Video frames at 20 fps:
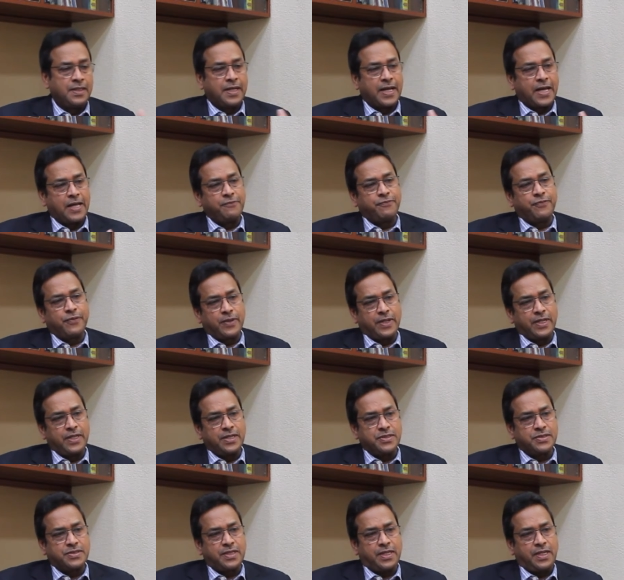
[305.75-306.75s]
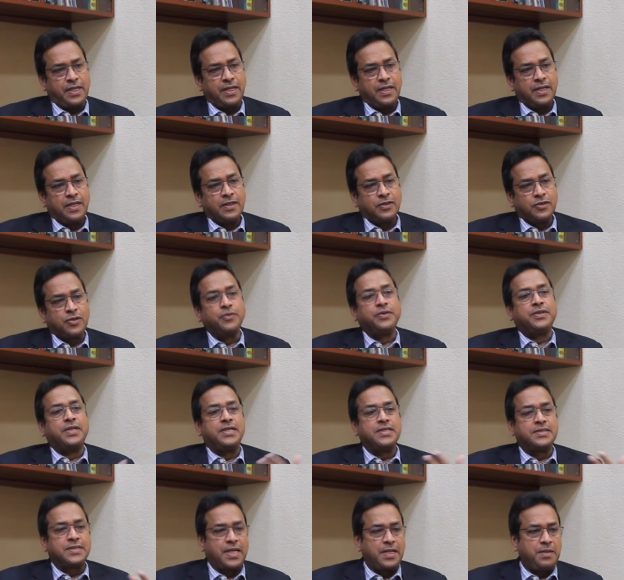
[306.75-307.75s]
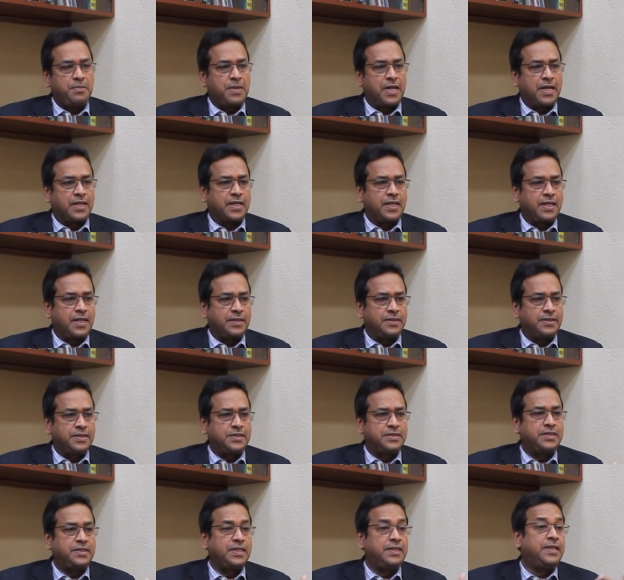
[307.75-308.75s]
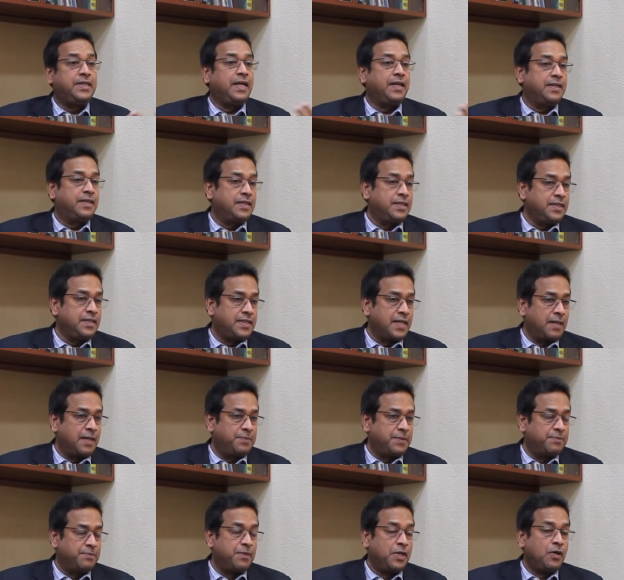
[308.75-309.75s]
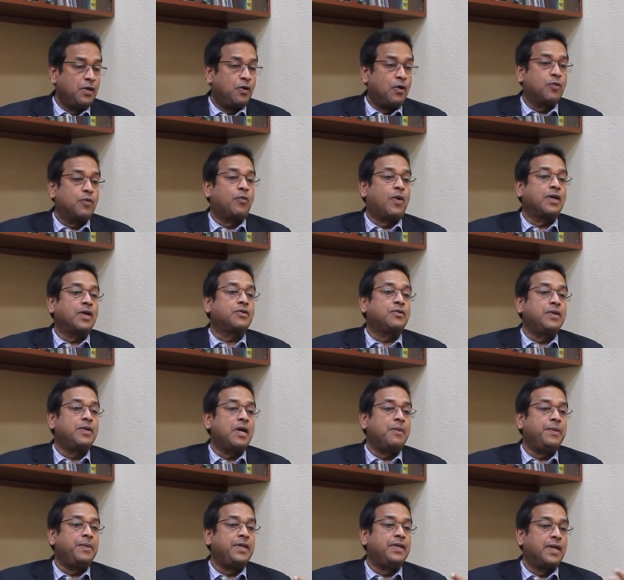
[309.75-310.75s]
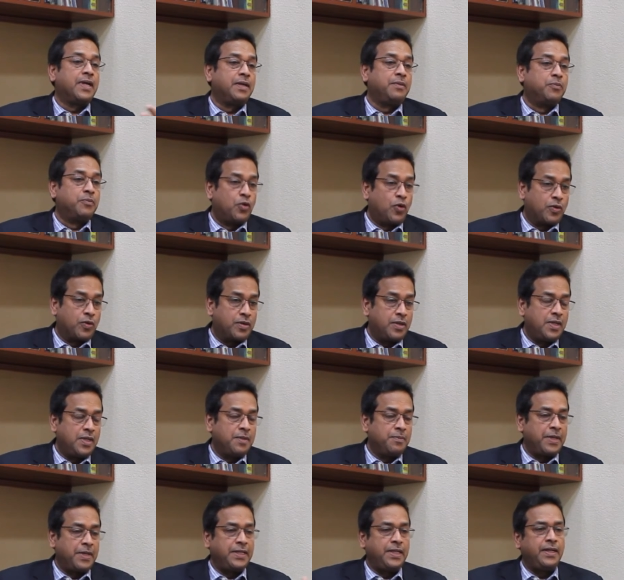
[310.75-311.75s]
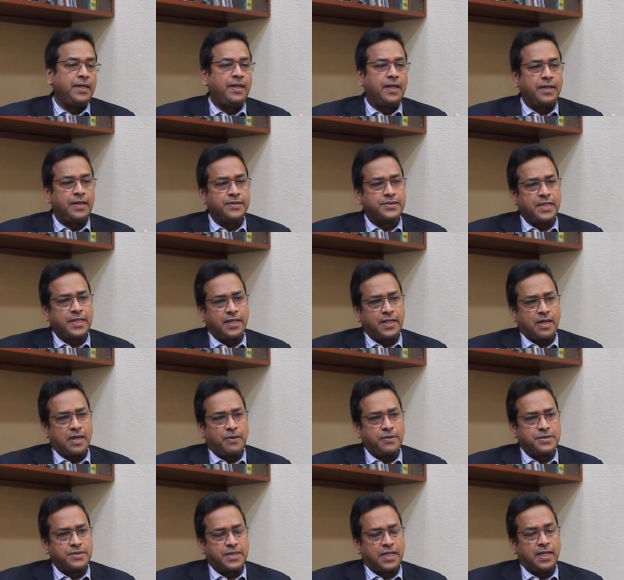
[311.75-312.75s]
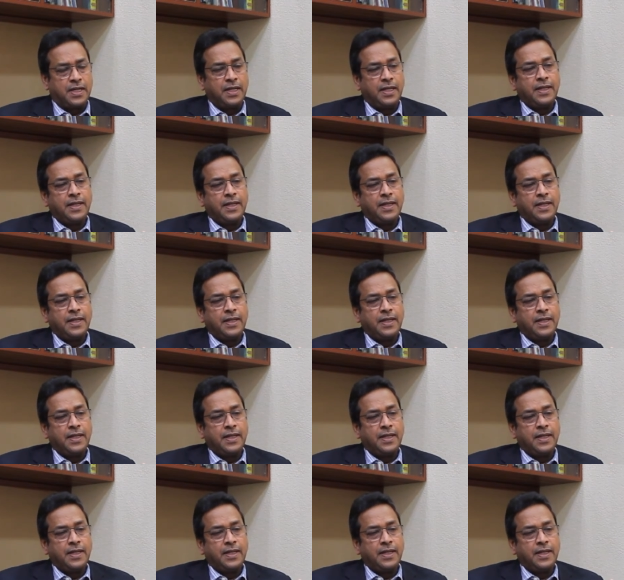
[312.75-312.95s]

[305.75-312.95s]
And for industry, through the design mark and others, did it help them? Or what could have been done more by the India Design Council?